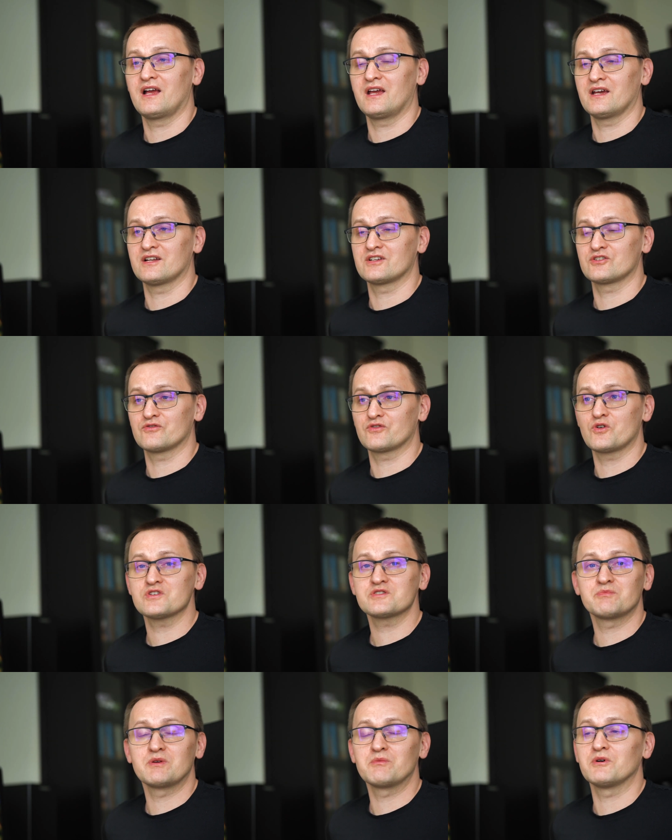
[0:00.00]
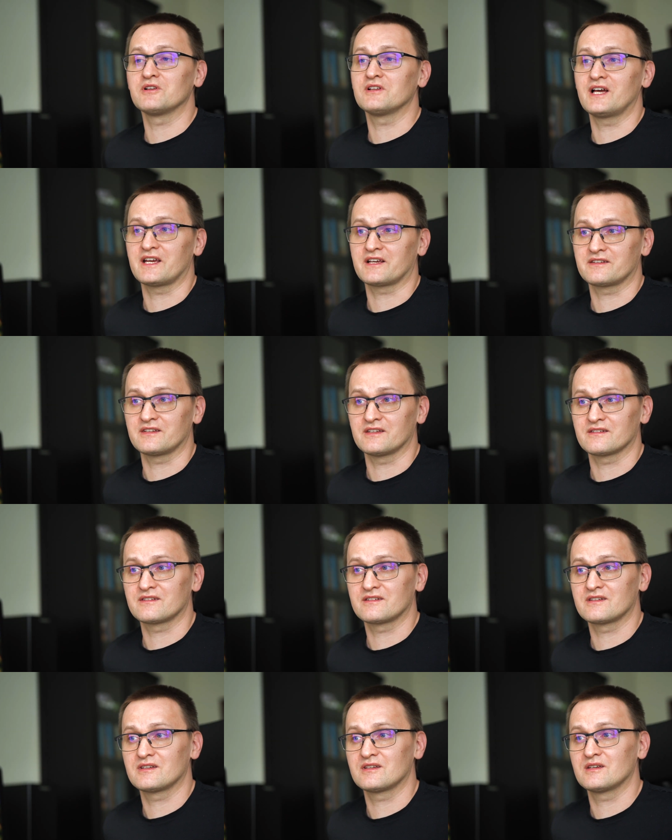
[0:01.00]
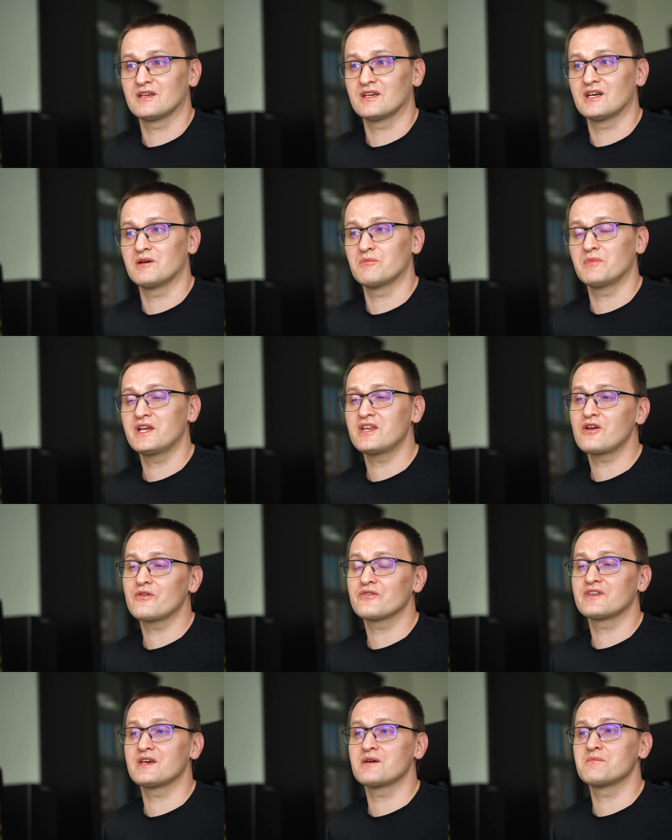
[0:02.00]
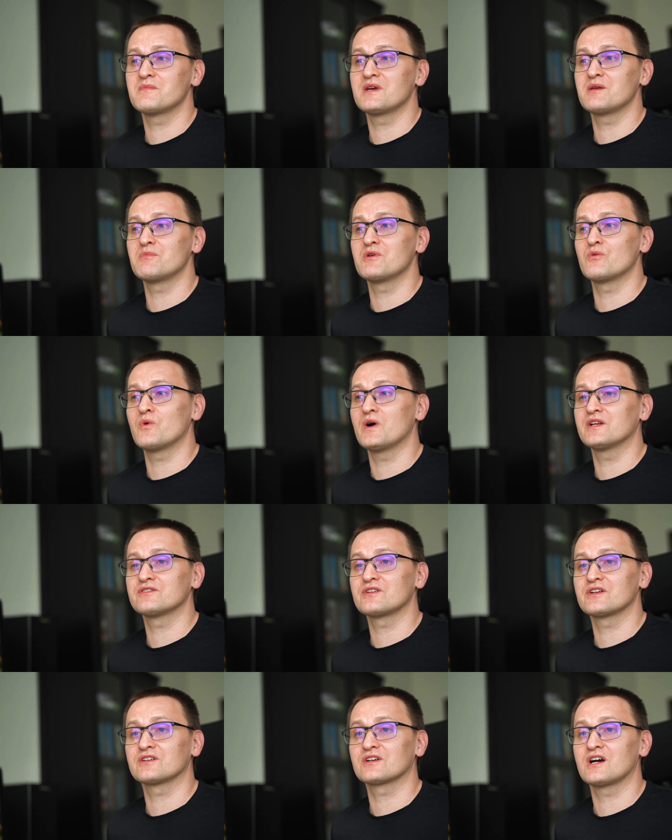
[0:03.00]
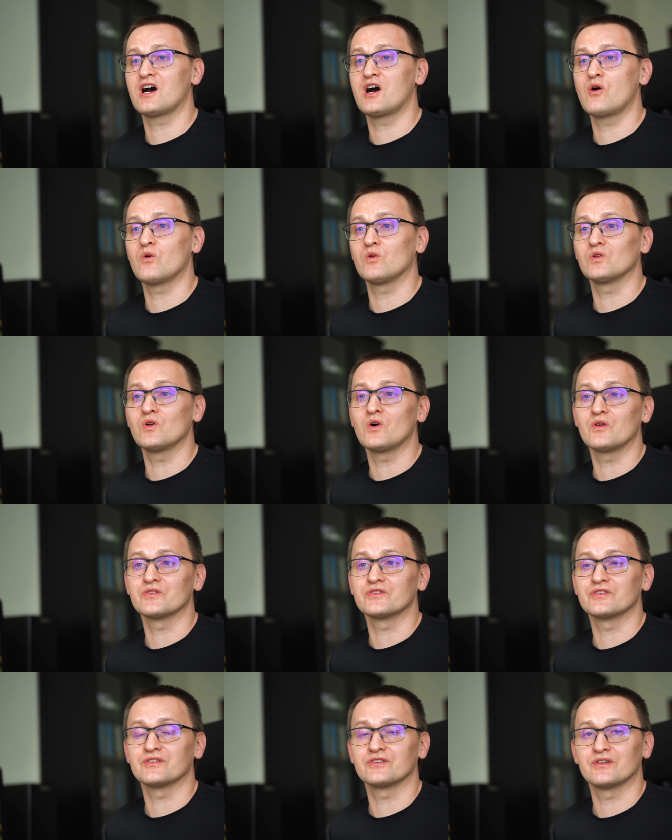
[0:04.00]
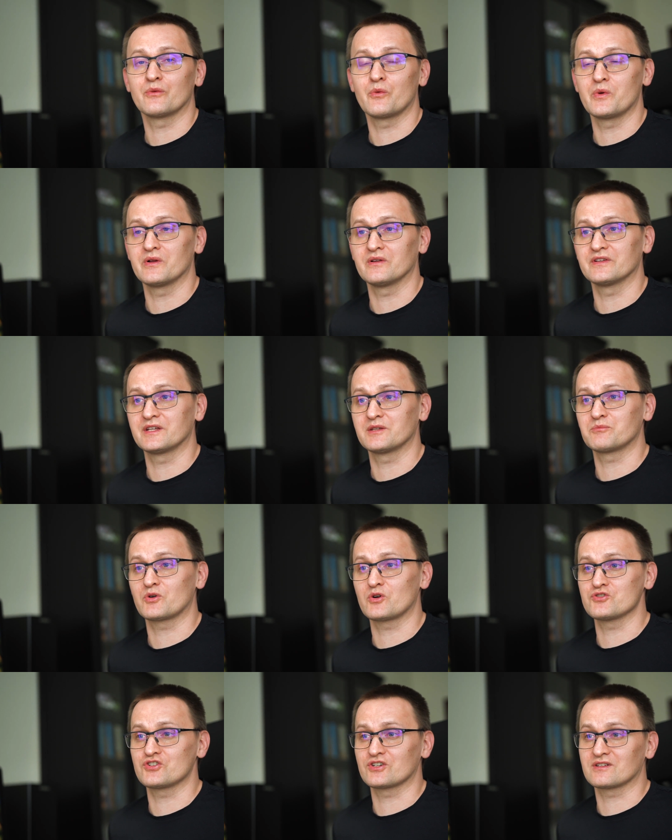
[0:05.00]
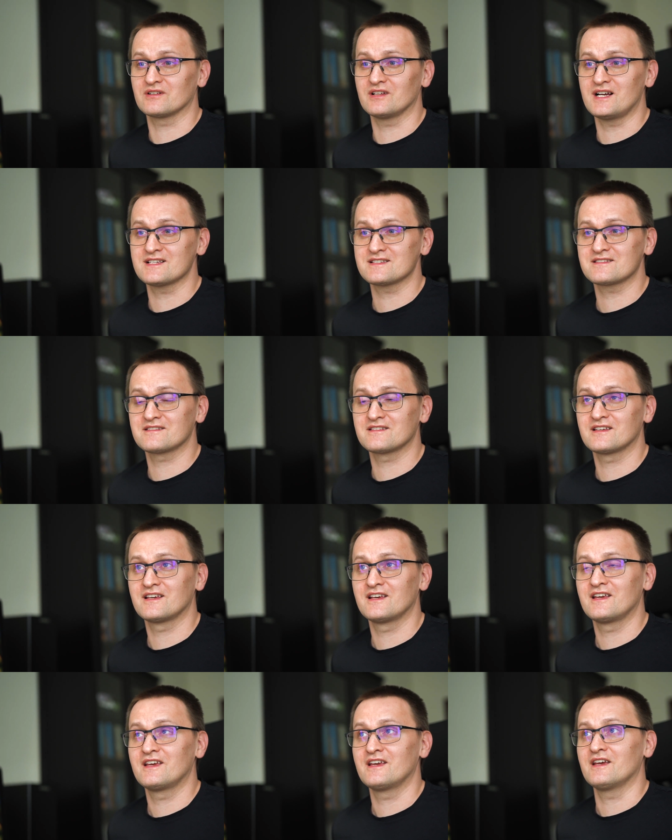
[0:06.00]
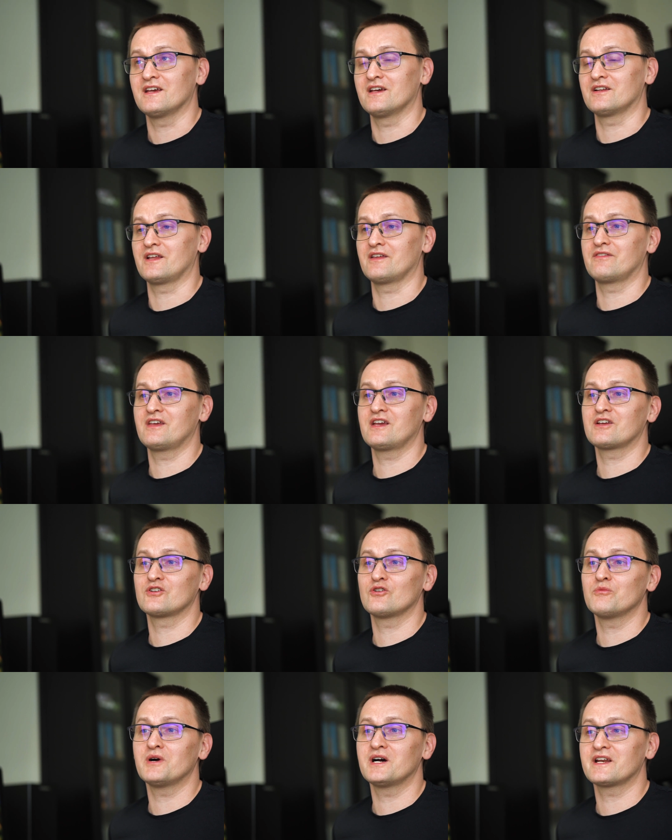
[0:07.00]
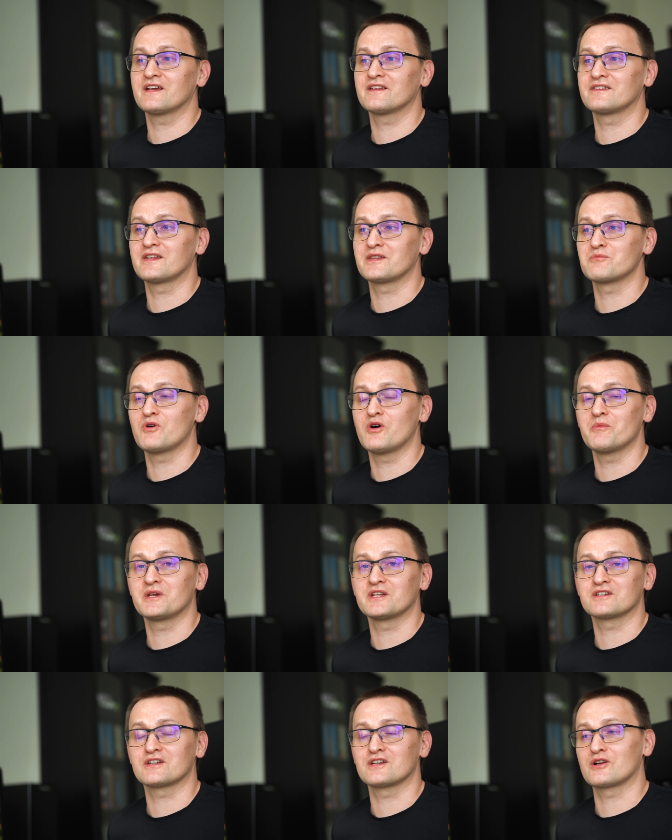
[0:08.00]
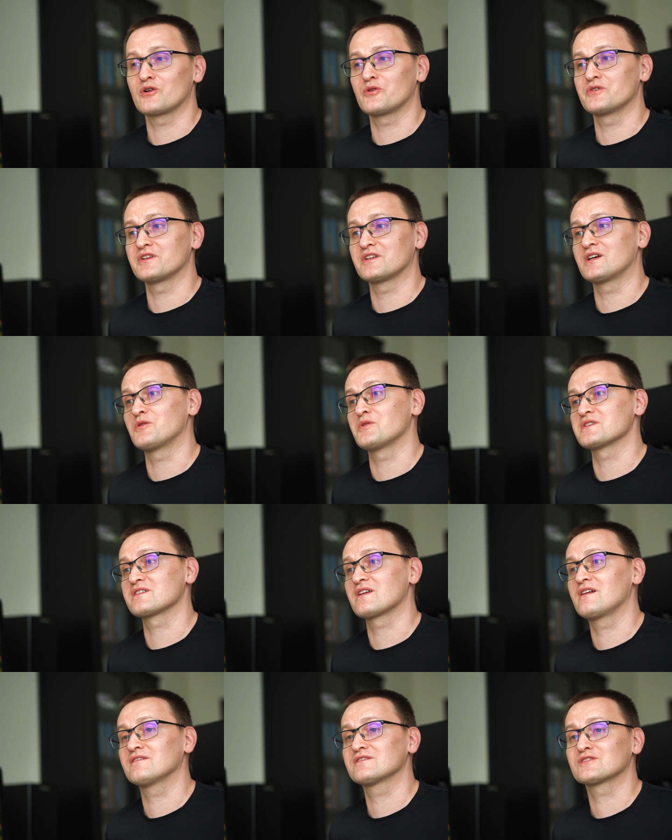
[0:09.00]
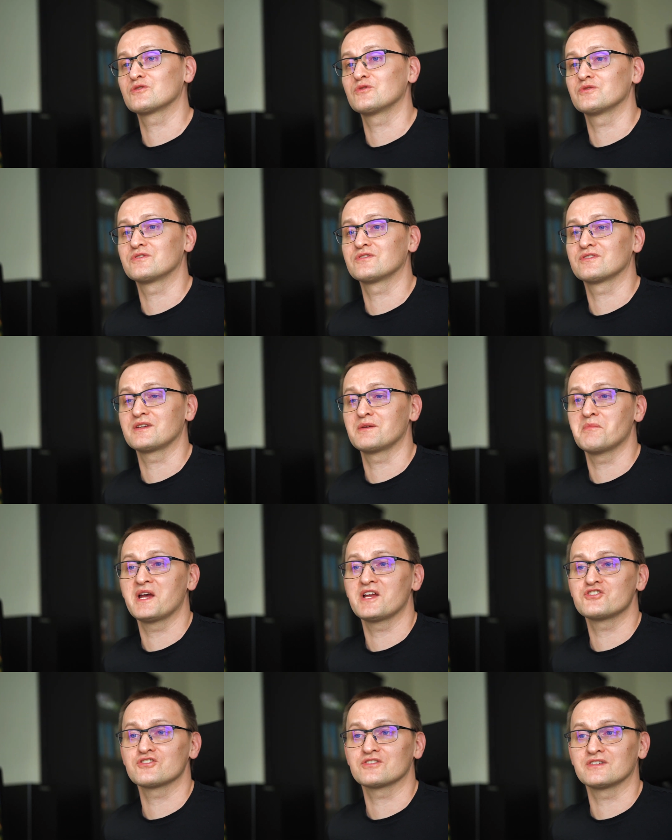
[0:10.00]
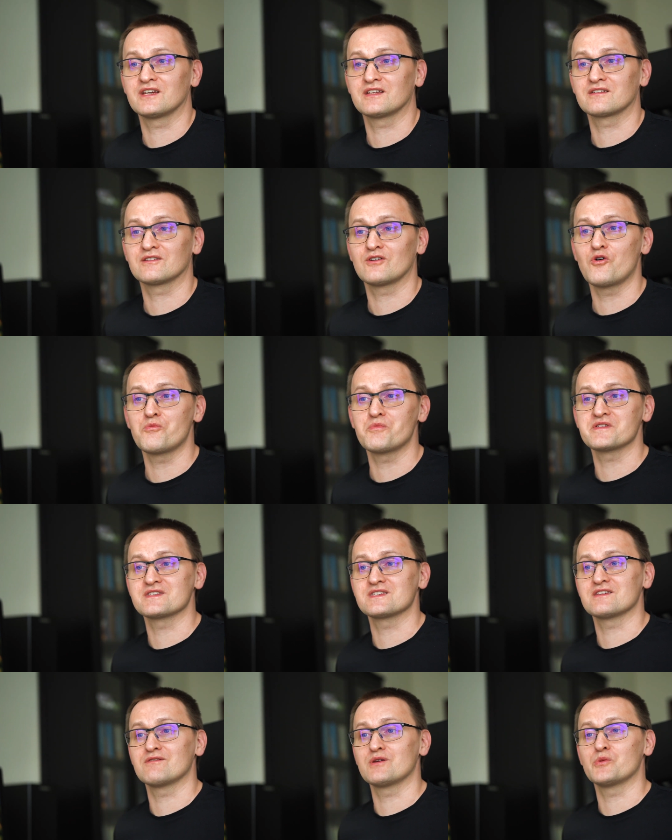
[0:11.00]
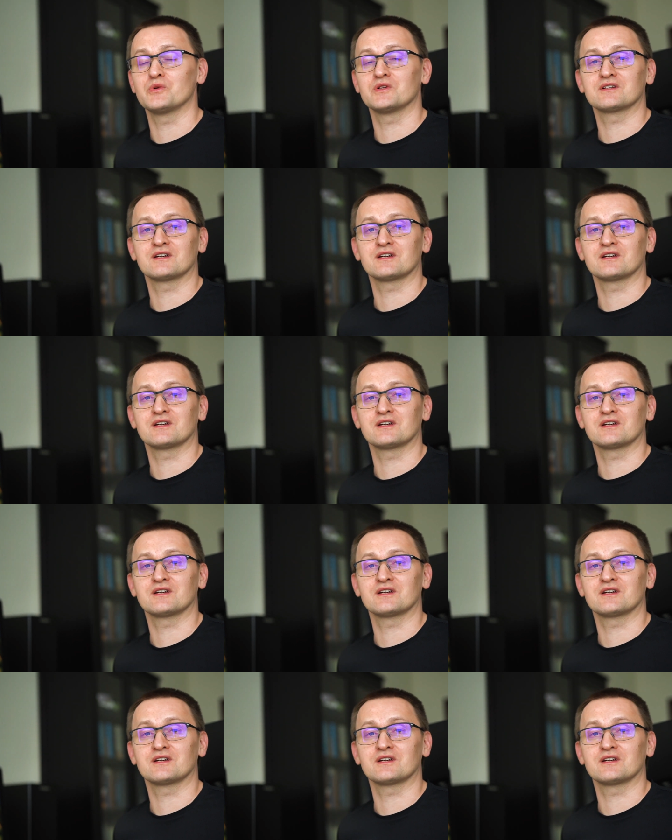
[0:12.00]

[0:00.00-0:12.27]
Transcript: And of course people liked it. Many of them maybe wondered how long will that project last, and I think nobody at that moment, including ourselves, could imagine that OpenCV will